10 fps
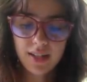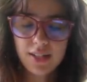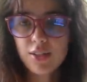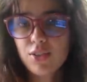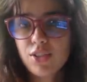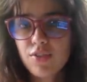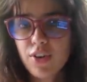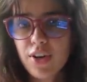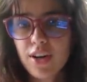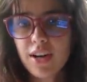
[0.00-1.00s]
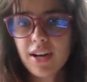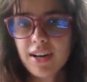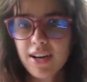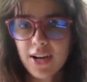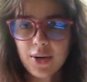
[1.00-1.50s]
So just for
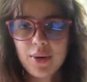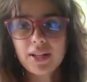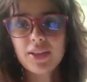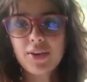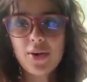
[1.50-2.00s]
a quick little